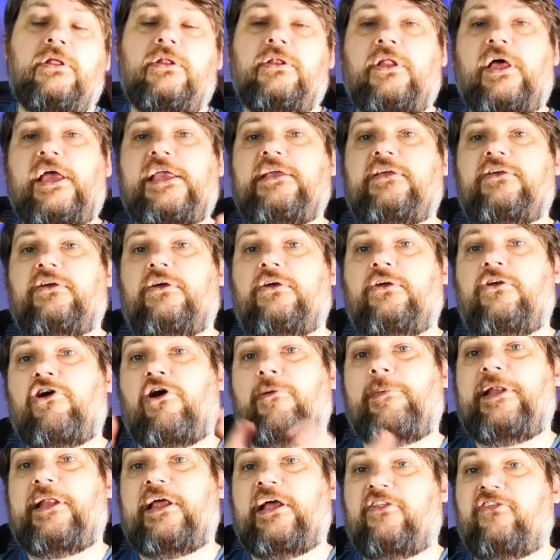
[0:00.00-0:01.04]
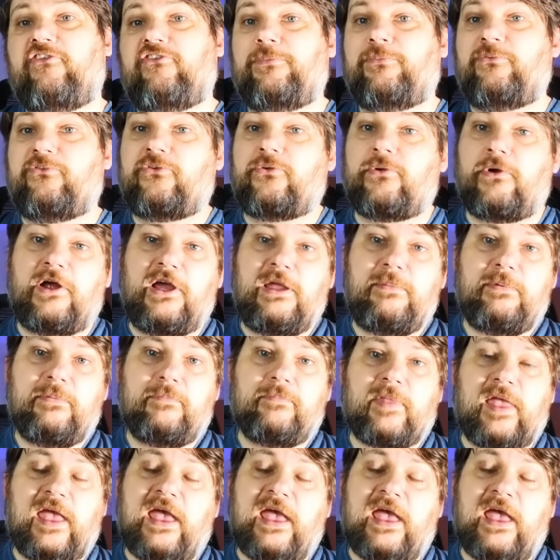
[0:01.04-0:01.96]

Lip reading: Like, comment, and subscribe,